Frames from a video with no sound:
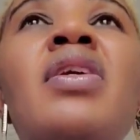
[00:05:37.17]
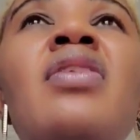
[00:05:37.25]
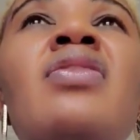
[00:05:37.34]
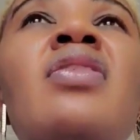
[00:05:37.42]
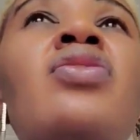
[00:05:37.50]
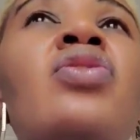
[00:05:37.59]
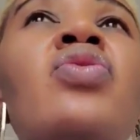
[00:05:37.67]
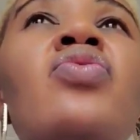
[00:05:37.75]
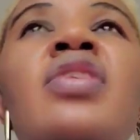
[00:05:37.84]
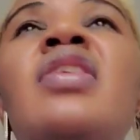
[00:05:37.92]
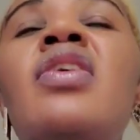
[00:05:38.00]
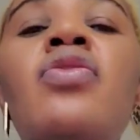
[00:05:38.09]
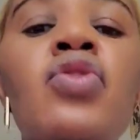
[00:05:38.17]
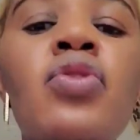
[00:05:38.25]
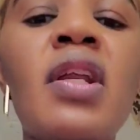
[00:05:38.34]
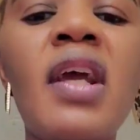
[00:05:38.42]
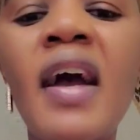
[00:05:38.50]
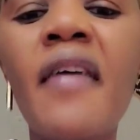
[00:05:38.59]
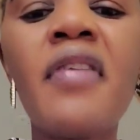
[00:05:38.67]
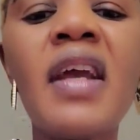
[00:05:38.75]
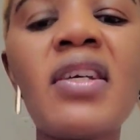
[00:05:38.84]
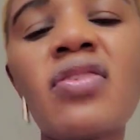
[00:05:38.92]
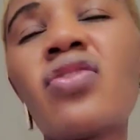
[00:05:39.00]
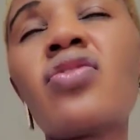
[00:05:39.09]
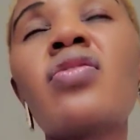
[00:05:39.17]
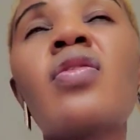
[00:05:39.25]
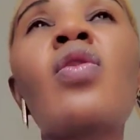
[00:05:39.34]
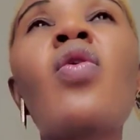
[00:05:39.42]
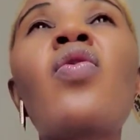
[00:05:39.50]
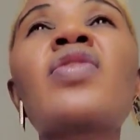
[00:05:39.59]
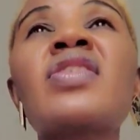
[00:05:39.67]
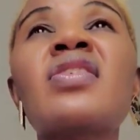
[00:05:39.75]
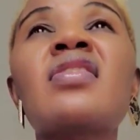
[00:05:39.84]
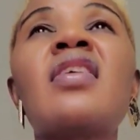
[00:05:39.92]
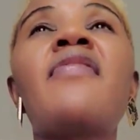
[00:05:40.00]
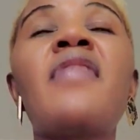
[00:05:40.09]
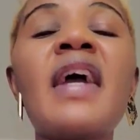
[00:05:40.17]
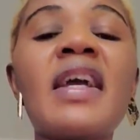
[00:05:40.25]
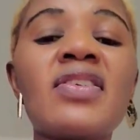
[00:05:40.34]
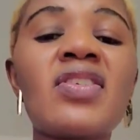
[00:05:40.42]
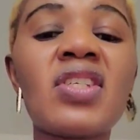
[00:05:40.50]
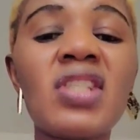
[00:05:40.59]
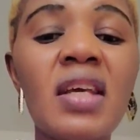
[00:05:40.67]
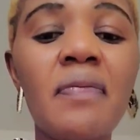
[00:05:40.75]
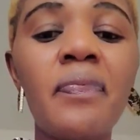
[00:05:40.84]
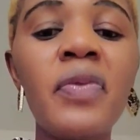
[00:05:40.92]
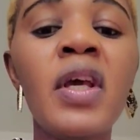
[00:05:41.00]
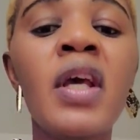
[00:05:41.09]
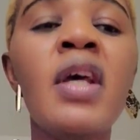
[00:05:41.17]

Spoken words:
because these children, they usually have like low self-esteem.